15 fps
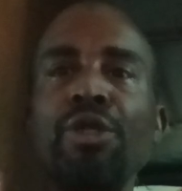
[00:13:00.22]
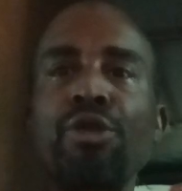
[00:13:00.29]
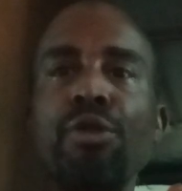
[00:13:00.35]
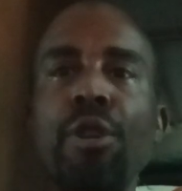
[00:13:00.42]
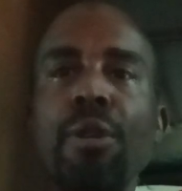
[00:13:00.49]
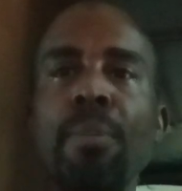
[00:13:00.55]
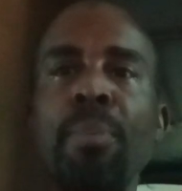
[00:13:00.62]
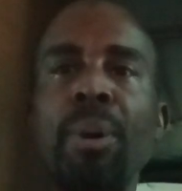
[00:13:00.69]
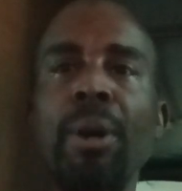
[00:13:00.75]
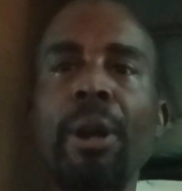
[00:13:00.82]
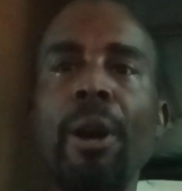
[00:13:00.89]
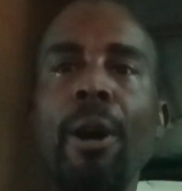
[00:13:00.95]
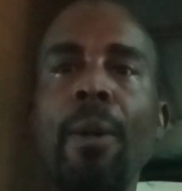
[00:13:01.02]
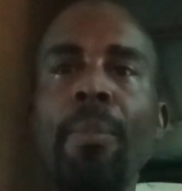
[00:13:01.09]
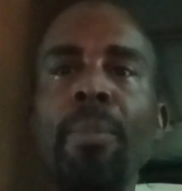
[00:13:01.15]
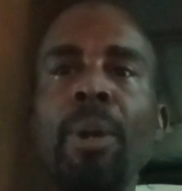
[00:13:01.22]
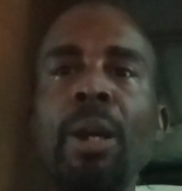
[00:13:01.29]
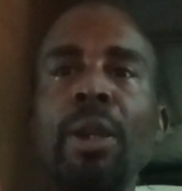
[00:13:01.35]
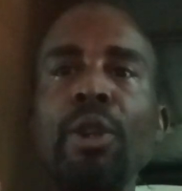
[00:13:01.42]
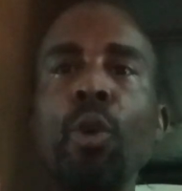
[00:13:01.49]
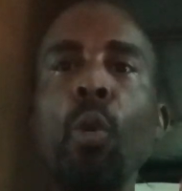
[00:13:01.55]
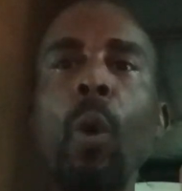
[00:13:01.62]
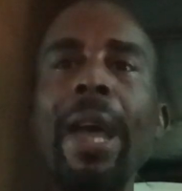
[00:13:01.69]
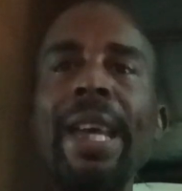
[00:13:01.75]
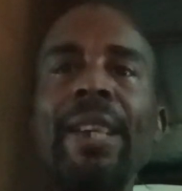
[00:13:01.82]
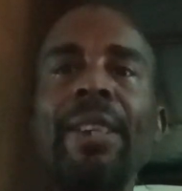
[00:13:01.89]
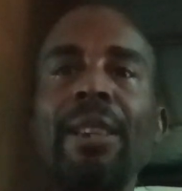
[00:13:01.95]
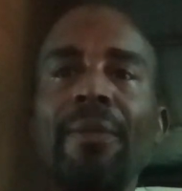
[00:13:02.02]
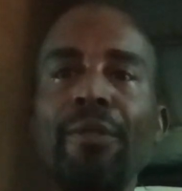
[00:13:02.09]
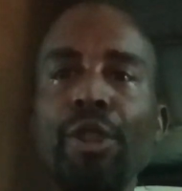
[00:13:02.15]
truck, but the
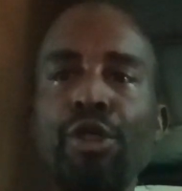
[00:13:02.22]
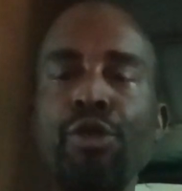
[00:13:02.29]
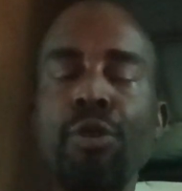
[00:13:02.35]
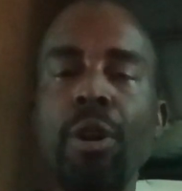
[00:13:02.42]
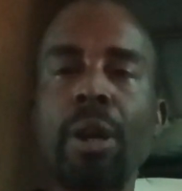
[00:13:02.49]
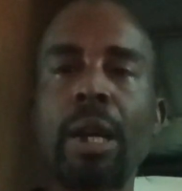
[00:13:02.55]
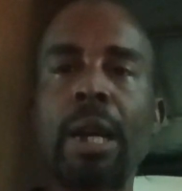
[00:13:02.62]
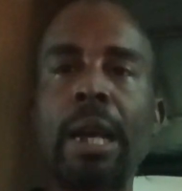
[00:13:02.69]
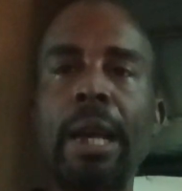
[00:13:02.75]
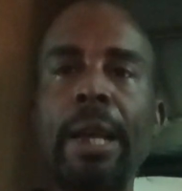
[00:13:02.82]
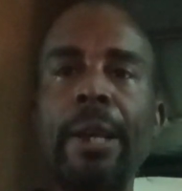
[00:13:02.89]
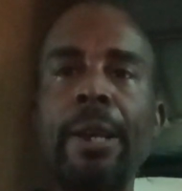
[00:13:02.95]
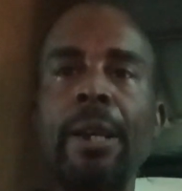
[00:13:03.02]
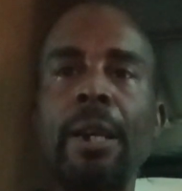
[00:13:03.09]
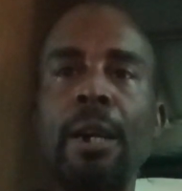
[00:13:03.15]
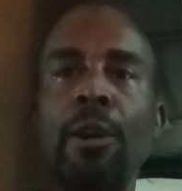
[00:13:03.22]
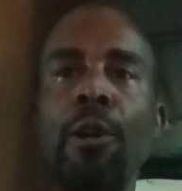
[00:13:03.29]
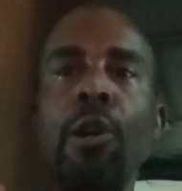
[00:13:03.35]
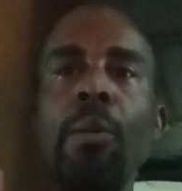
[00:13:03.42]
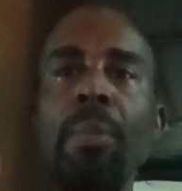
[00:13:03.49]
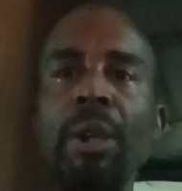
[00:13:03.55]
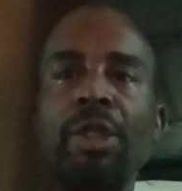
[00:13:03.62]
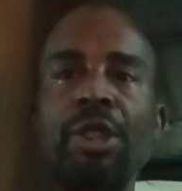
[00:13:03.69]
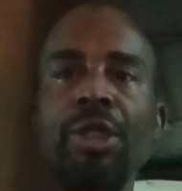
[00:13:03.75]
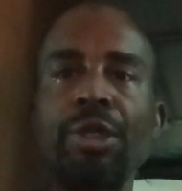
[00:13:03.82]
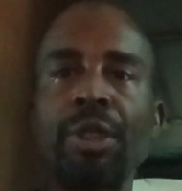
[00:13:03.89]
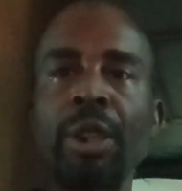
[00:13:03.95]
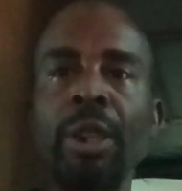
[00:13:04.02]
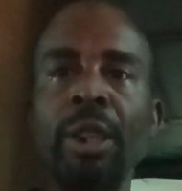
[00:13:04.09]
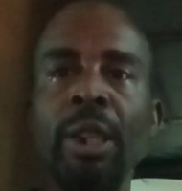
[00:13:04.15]
weight of the truck and how much
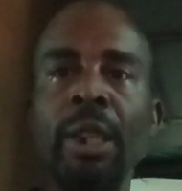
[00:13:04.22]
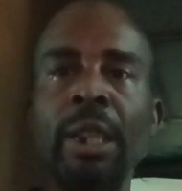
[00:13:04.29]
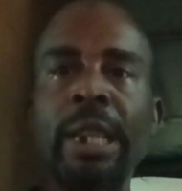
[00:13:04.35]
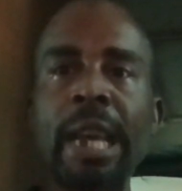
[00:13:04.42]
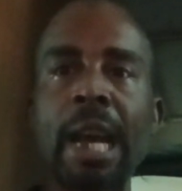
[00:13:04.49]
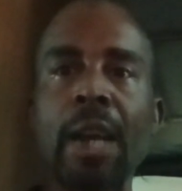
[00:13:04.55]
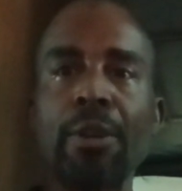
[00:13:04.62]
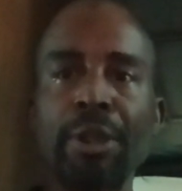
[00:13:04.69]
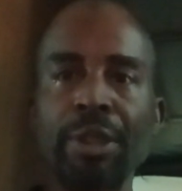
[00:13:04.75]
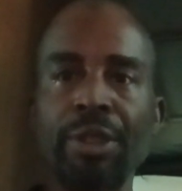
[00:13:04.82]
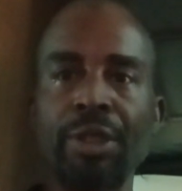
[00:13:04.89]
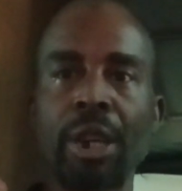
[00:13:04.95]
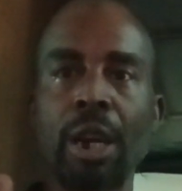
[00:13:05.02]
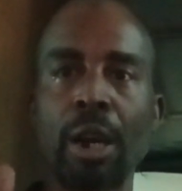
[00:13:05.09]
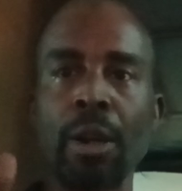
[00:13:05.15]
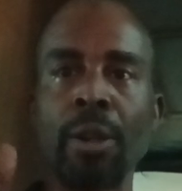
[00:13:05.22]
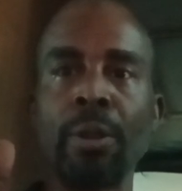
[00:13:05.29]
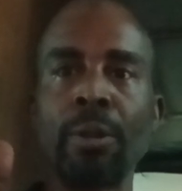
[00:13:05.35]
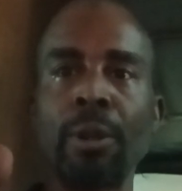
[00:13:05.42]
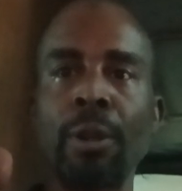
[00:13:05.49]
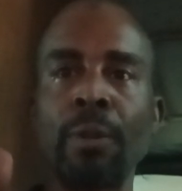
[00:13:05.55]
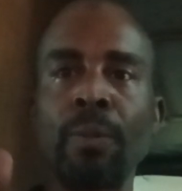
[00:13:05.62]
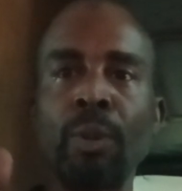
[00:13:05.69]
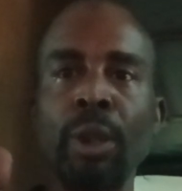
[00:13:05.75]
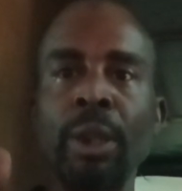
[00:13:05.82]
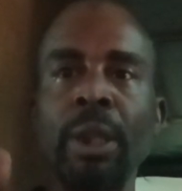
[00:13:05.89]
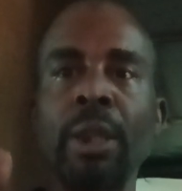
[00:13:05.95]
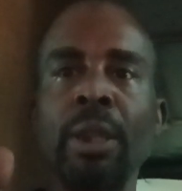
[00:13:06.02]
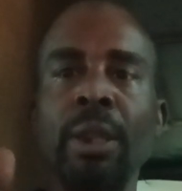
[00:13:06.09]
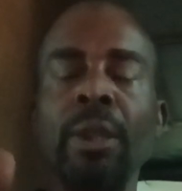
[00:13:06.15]
it carries or
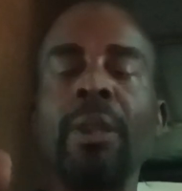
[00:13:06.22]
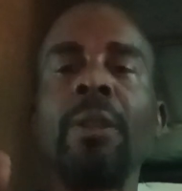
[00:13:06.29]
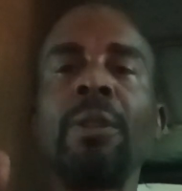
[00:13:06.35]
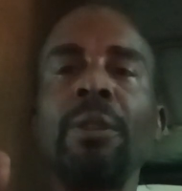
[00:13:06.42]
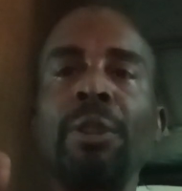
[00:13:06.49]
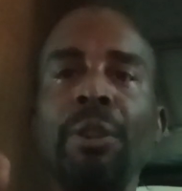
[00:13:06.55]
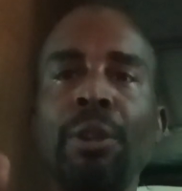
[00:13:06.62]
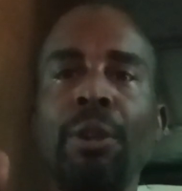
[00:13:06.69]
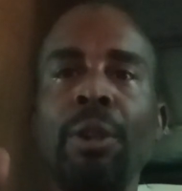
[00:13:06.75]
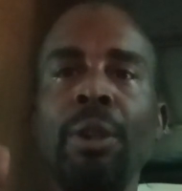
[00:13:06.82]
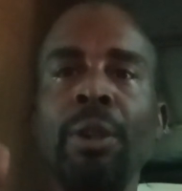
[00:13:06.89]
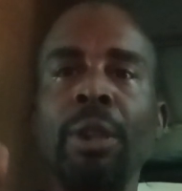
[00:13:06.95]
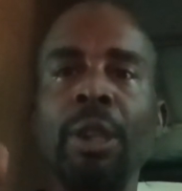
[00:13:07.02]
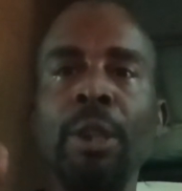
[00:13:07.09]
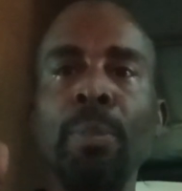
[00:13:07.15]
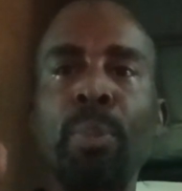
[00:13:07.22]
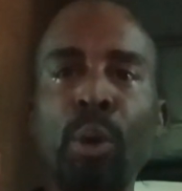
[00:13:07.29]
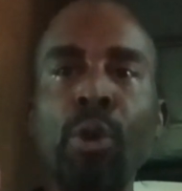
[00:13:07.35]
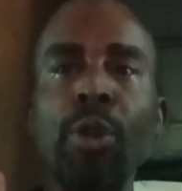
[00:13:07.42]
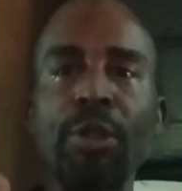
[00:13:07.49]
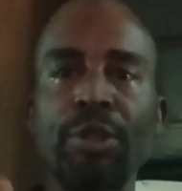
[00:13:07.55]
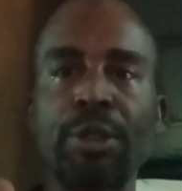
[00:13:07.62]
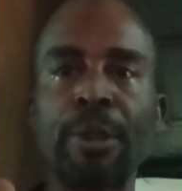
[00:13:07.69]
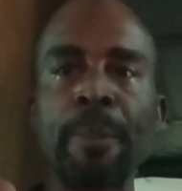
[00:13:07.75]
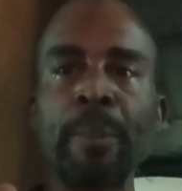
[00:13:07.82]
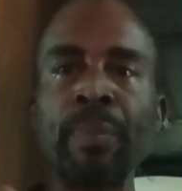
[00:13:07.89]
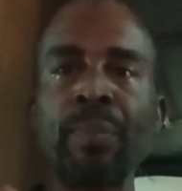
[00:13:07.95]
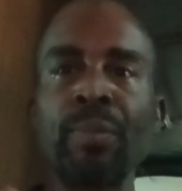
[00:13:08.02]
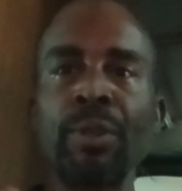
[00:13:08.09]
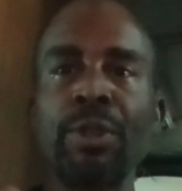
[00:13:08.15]
it pulls.
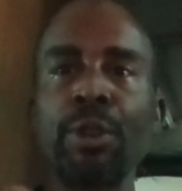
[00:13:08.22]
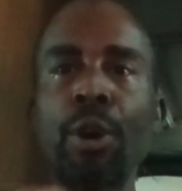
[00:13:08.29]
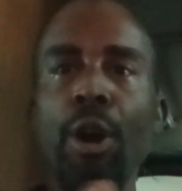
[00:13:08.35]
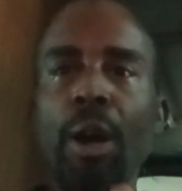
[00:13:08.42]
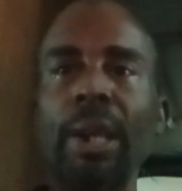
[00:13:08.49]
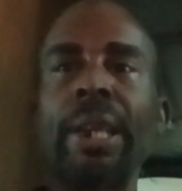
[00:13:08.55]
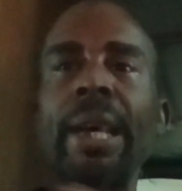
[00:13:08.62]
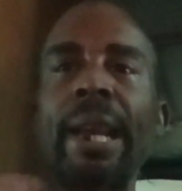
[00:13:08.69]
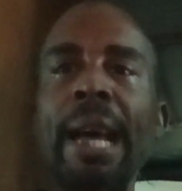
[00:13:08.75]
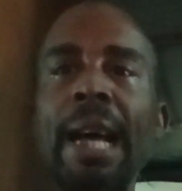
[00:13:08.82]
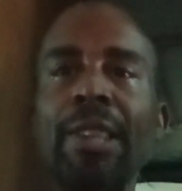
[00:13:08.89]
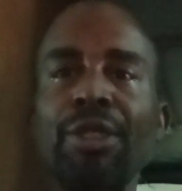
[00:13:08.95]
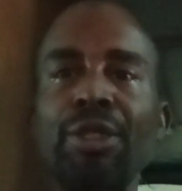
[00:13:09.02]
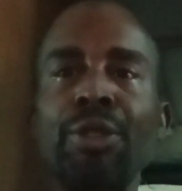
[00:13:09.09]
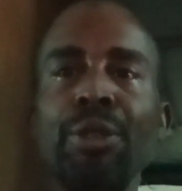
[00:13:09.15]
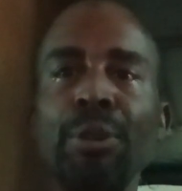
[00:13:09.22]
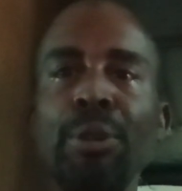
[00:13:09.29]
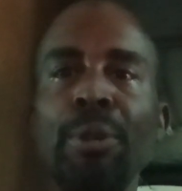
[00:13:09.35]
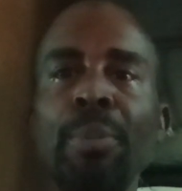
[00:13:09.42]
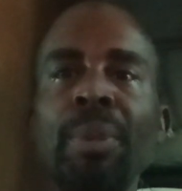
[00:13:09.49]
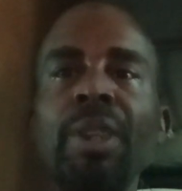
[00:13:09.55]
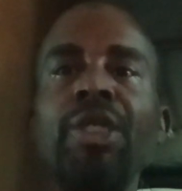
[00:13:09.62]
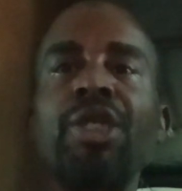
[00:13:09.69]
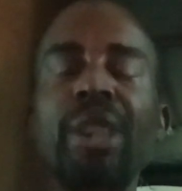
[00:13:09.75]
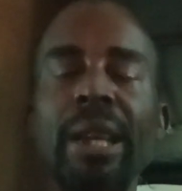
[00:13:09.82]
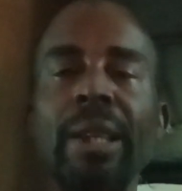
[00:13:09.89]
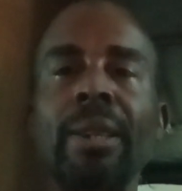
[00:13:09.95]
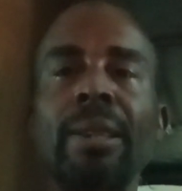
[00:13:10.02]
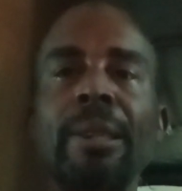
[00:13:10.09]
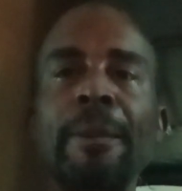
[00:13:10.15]
So all that has to be
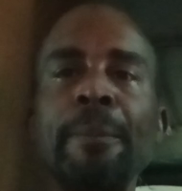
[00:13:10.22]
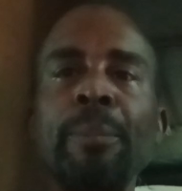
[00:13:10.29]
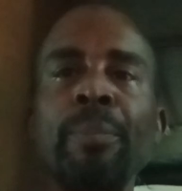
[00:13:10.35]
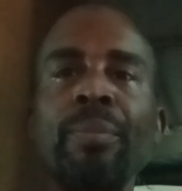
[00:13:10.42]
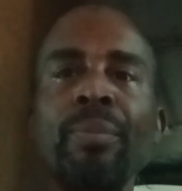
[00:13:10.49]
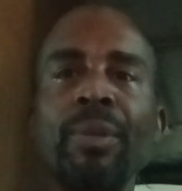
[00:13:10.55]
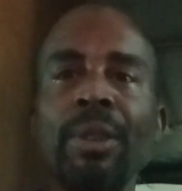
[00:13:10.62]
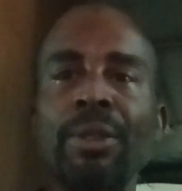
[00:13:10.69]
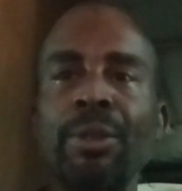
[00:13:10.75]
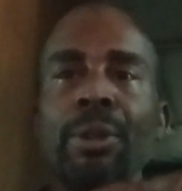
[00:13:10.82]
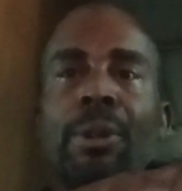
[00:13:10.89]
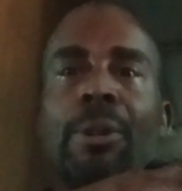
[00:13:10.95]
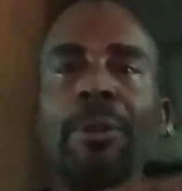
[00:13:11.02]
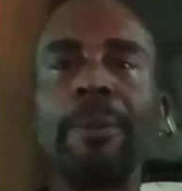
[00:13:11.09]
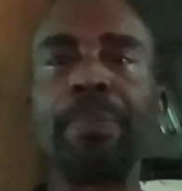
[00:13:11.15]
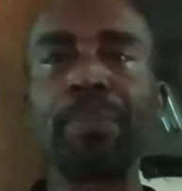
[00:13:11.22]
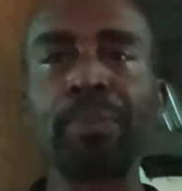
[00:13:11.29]
checked. So